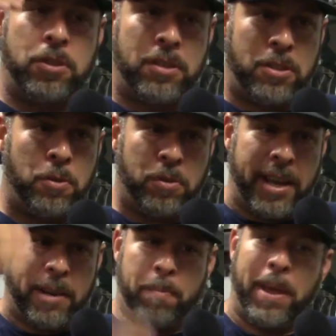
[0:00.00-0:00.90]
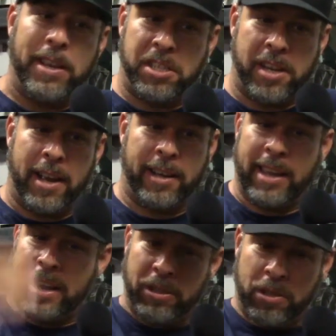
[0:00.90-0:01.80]
To take a paycheck
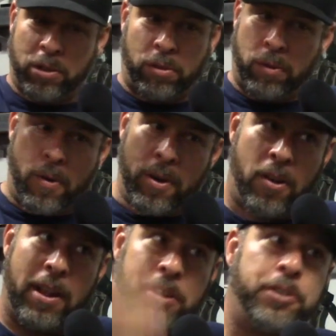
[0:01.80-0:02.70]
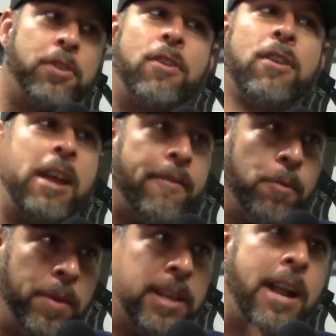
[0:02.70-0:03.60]
and just throw it all at your car every
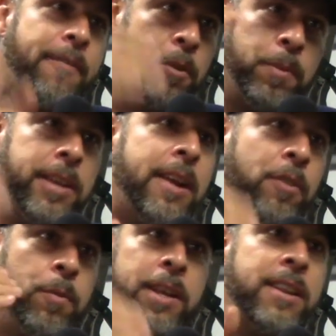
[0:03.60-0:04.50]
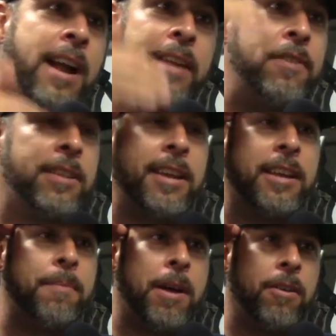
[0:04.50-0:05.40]
week after week after week, not even thinking
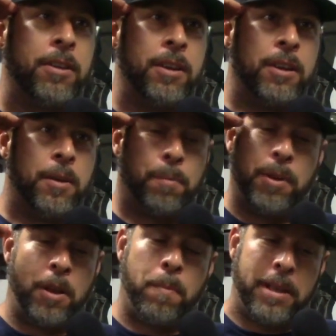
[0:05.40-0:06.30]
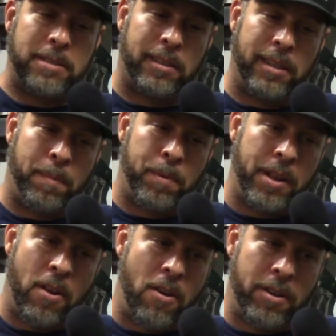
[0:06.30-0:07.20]
about you're basically putting
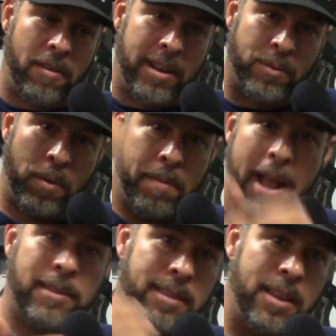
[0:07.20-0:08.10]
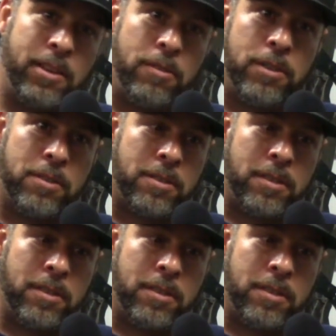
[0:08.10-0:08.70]
all your eggs in one basket, and you're just